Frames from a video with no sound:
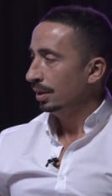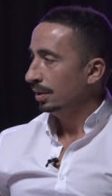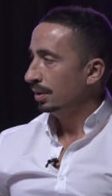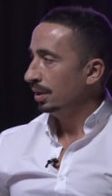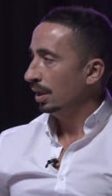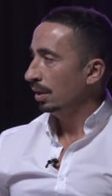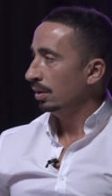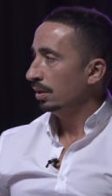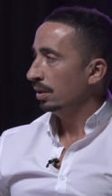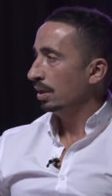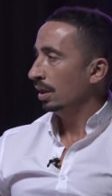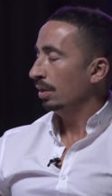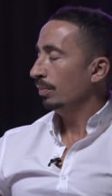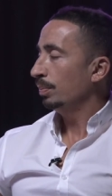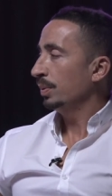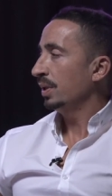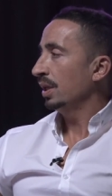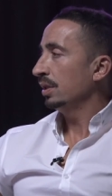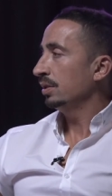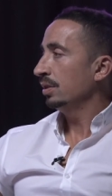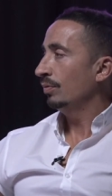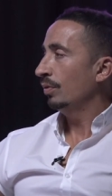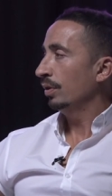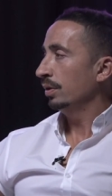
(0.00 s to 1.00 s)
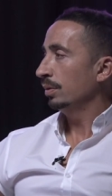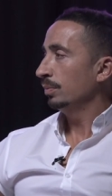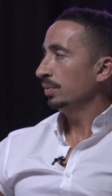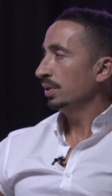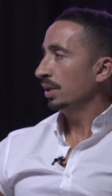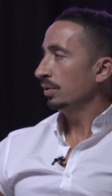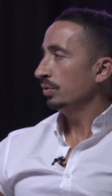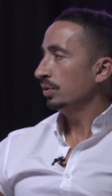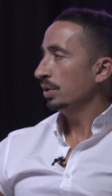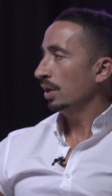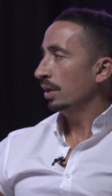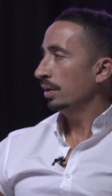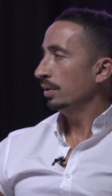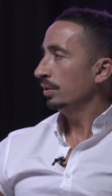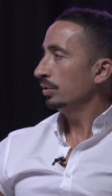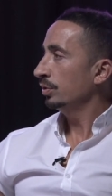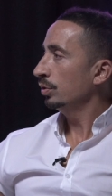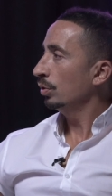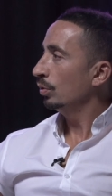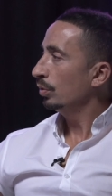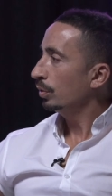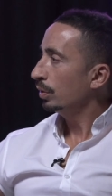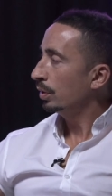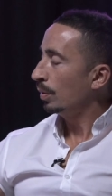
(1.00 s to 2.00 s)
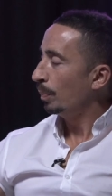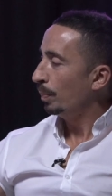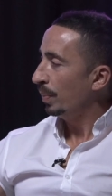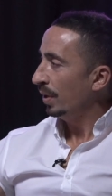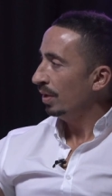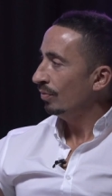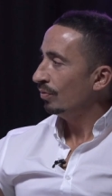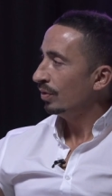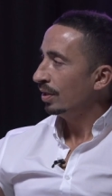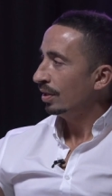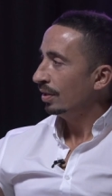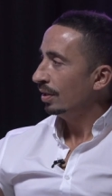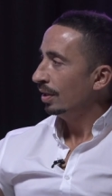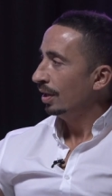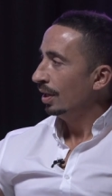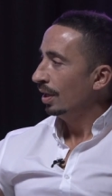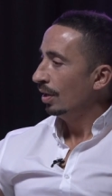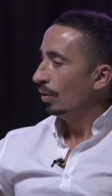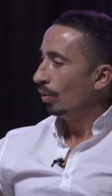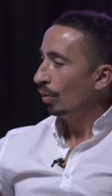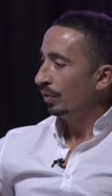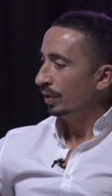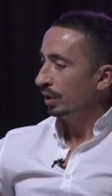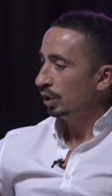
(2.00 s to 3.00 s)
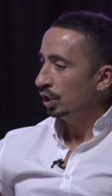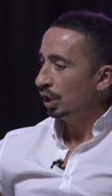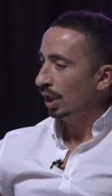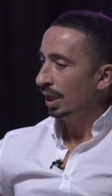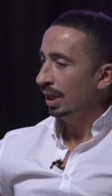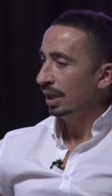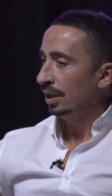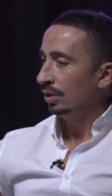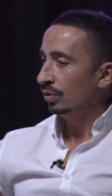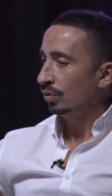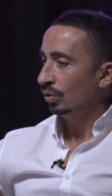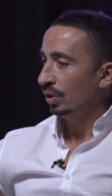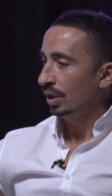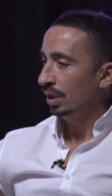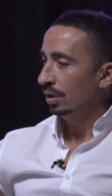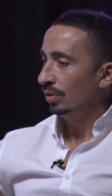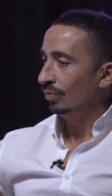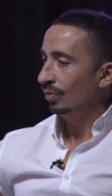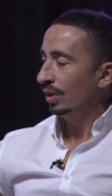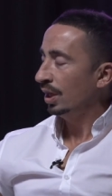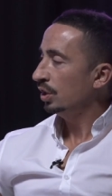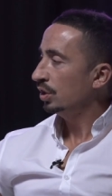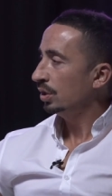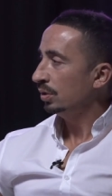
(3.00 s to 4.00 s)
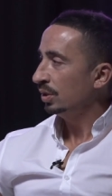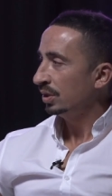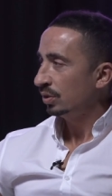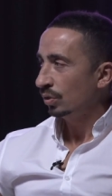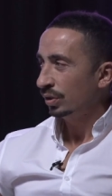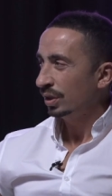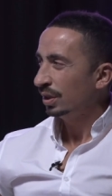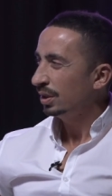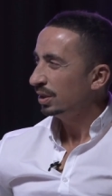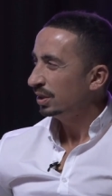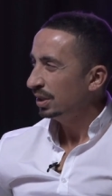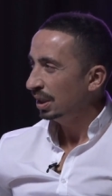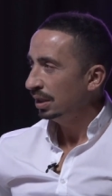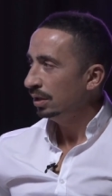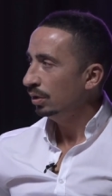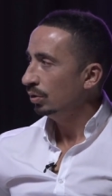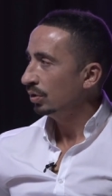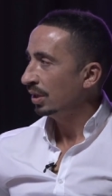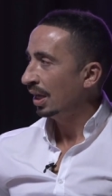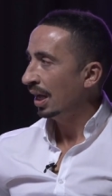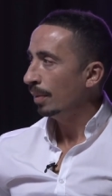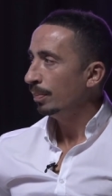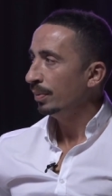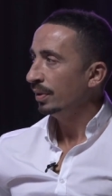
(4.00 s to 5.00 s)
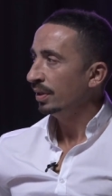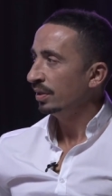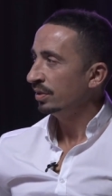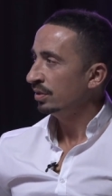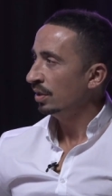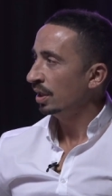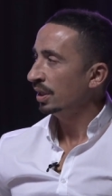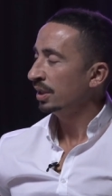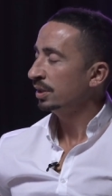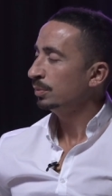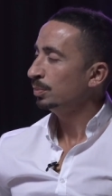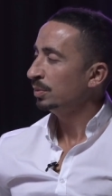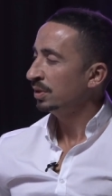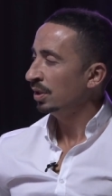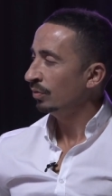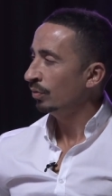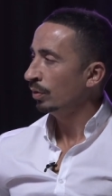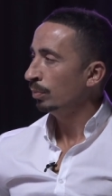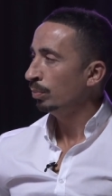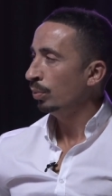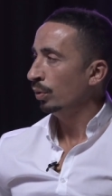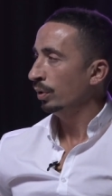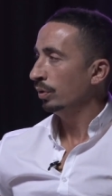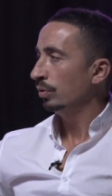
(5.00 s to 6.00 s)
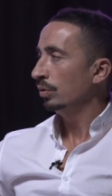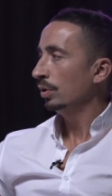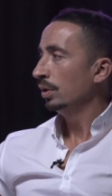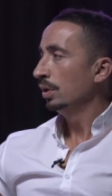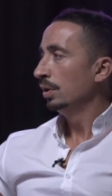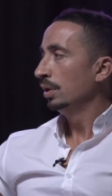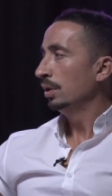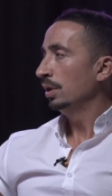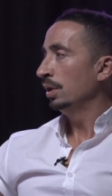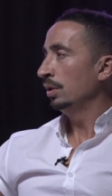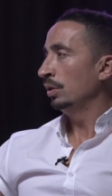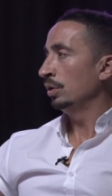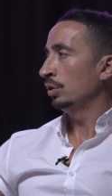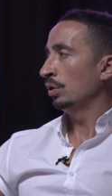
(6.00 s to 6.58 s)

they'll potentially find themselves challenged. So the pivot or the change or the innovation is going to continue to happen. It's not a specific point in the